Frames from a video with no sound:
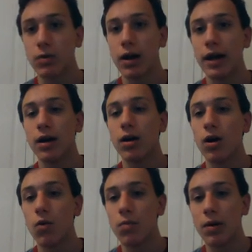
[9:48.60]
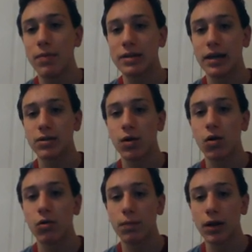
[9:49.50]
that's why we might be seeing some
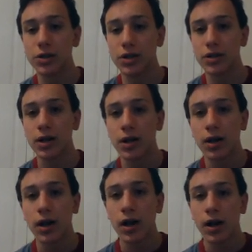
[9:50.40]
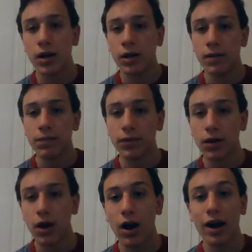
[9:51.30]
cold plunges.
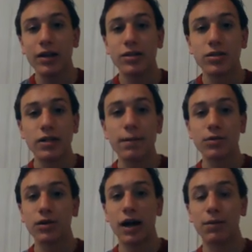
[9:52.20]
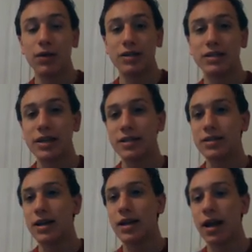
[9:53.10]
All right, temperature anomalies. 6
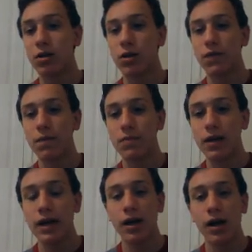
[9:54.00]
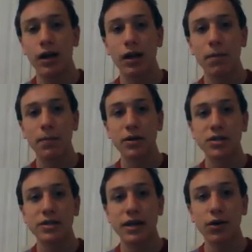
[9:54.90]
to 10-day outlook from the Climate
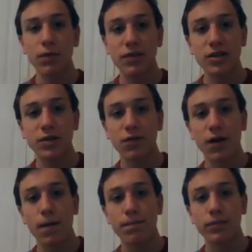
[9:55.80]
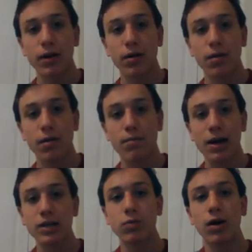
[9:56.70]
Prediction Center. This is from
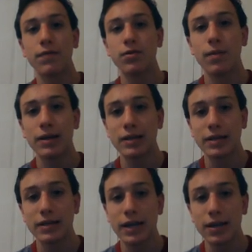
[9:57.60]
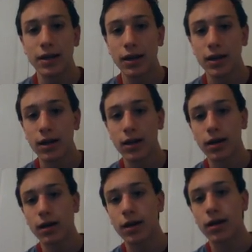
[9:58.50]
May 12th to May 16th.
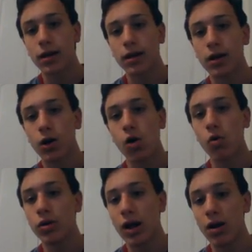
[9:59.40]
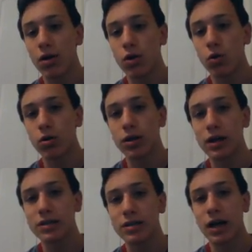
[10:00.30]
cold air,
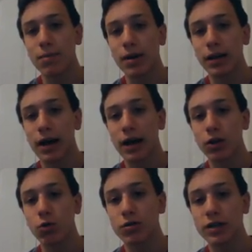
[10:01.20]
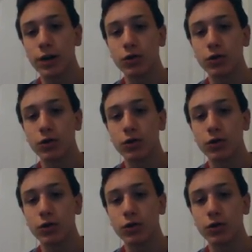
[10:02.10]
northeast, down mid-Atlantic, north